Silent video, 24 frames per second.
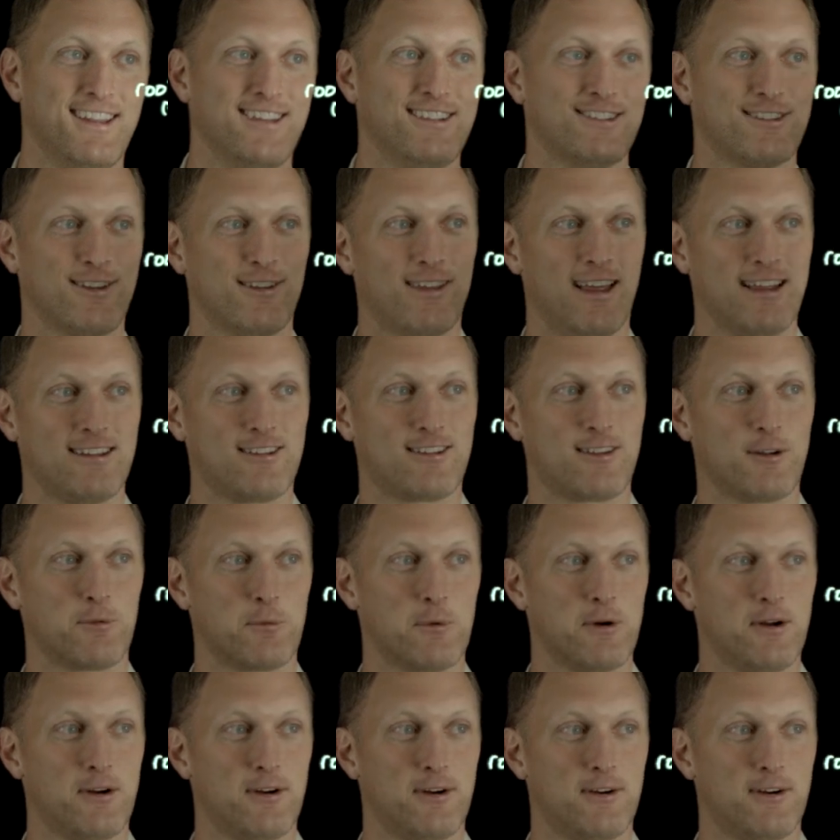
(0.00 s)
So that's the
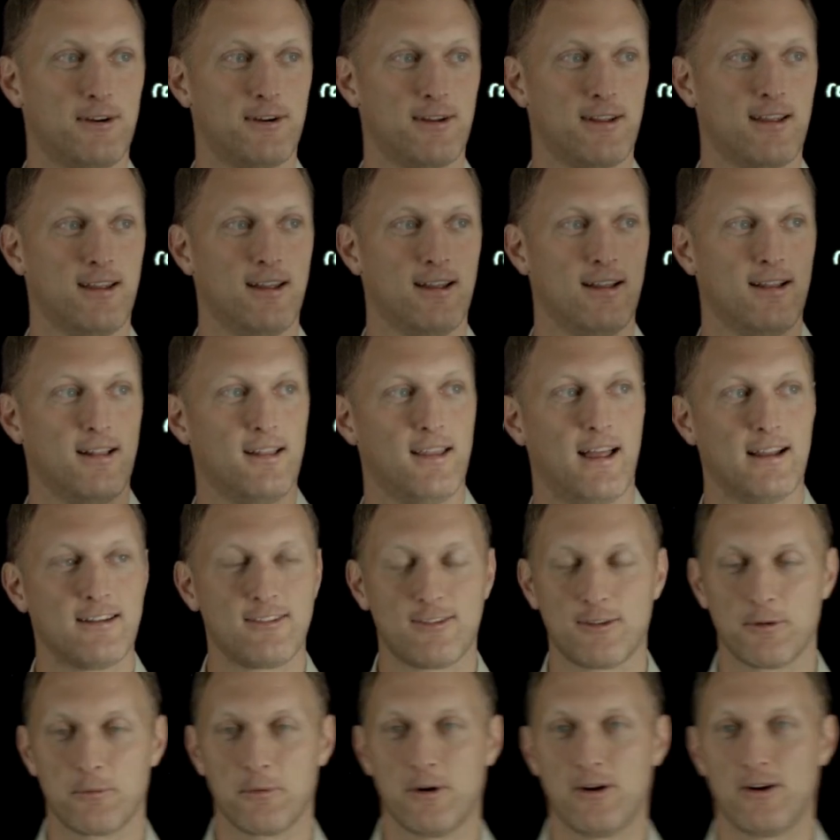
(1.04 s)
wrong
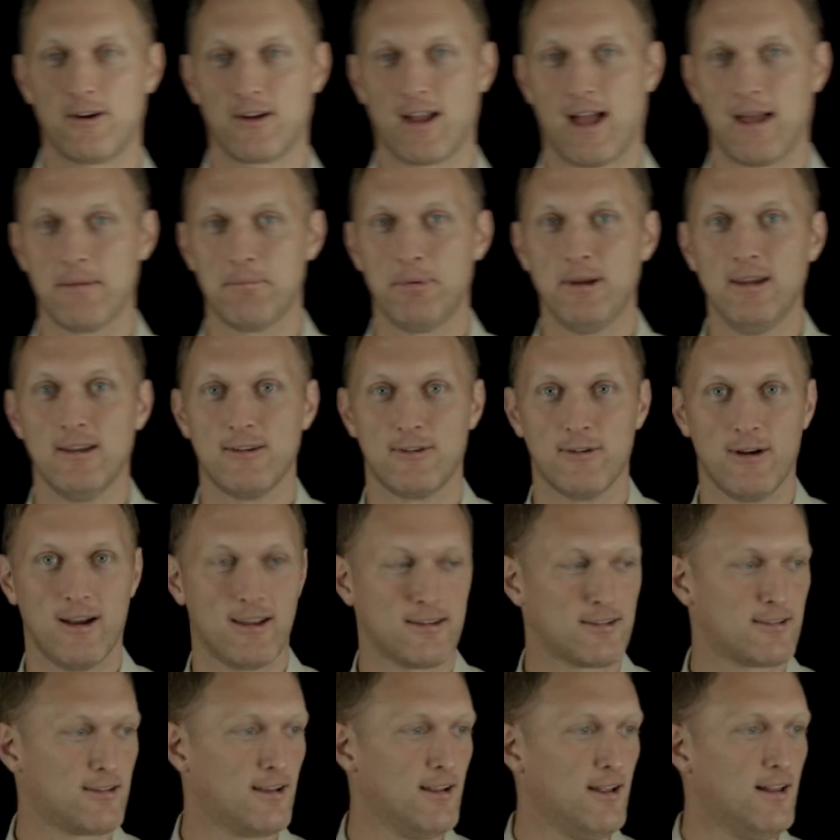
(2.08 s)
that's the wrong IP
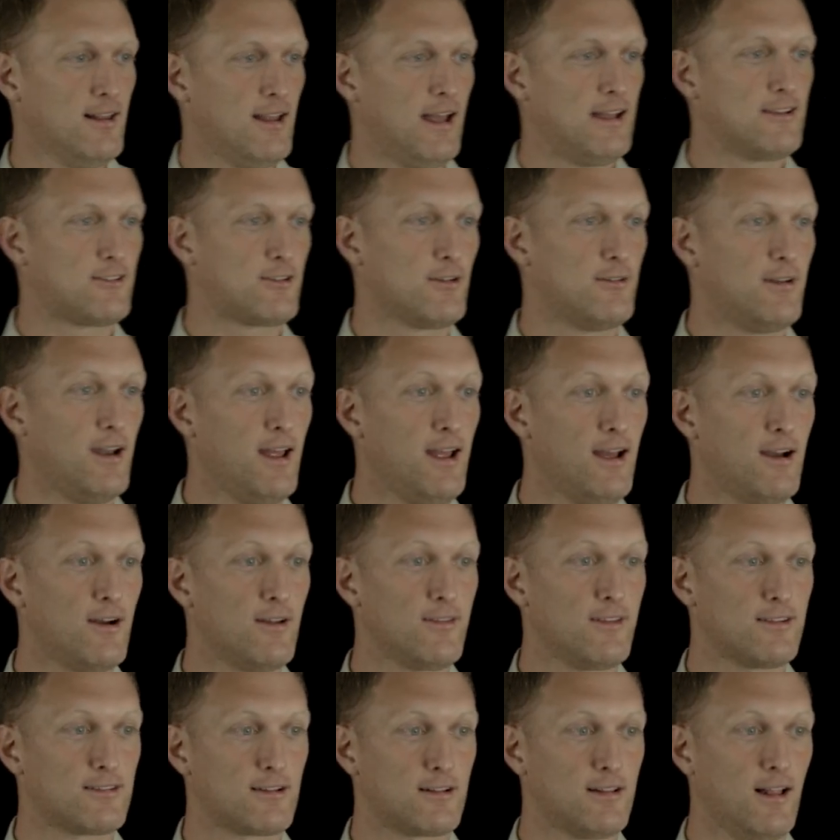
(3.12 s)
address. And so now
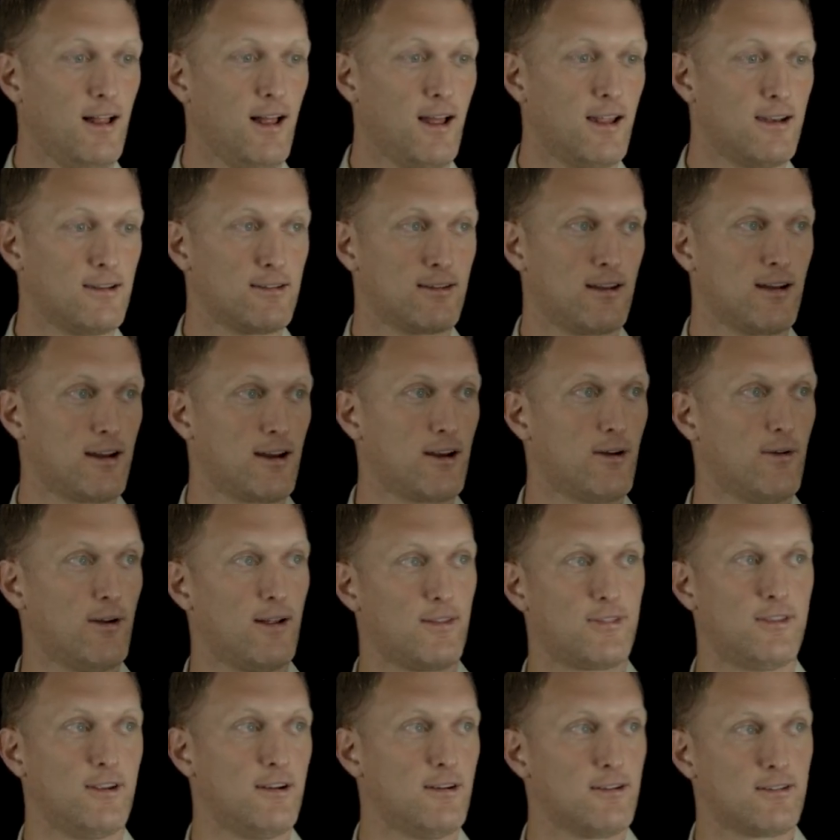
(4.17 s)
this client is going to go
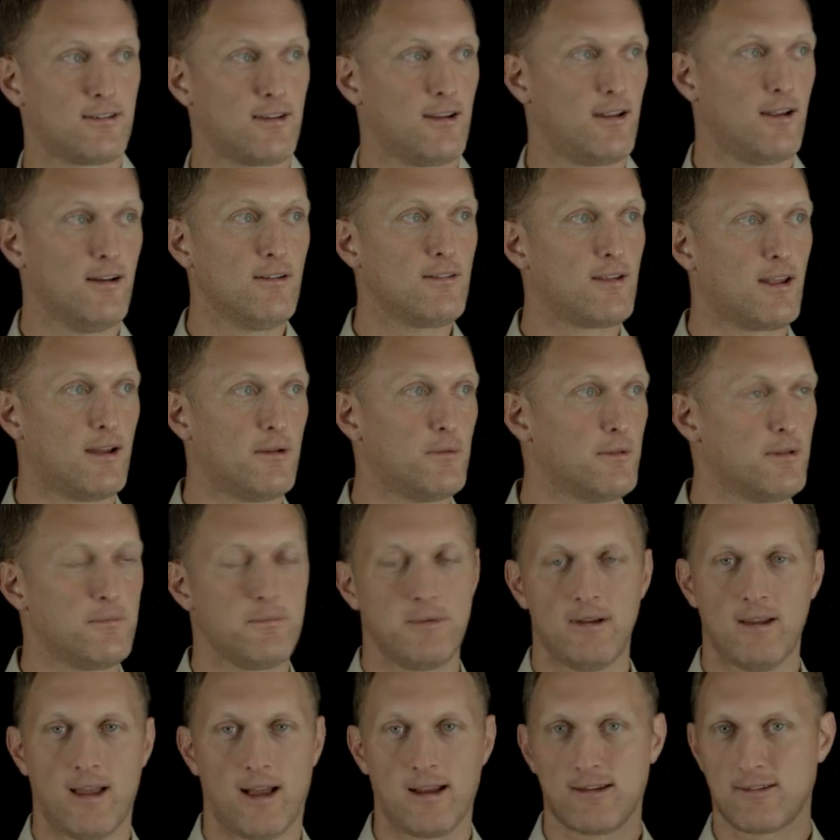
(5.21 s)
out there and say, okay, well, let
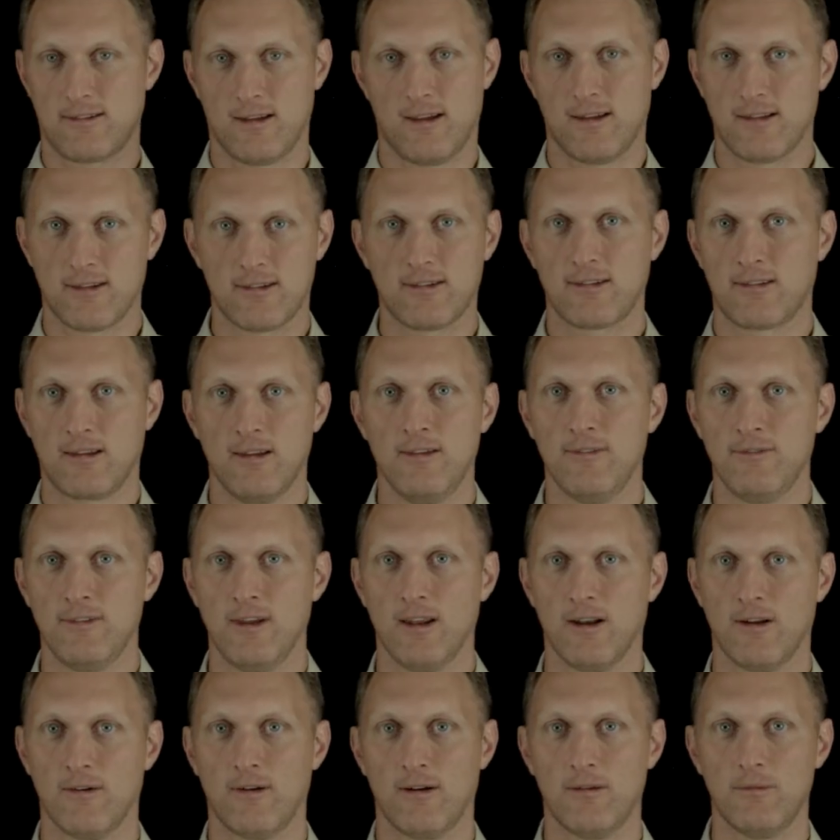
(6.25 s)
me access,
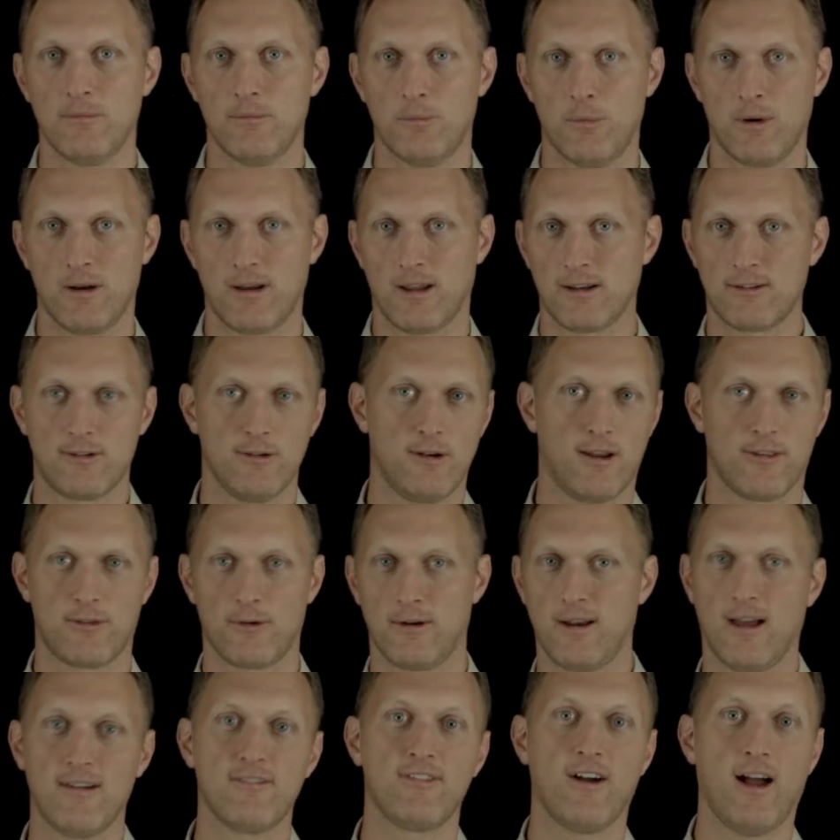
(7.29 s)
you know,
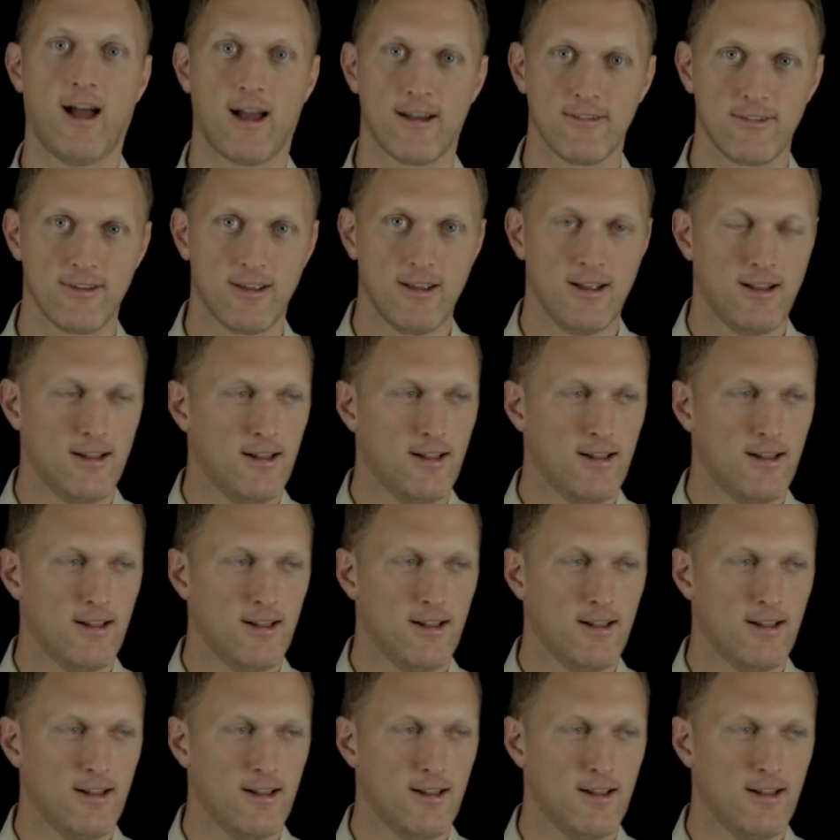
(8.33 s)
1.2.3.5.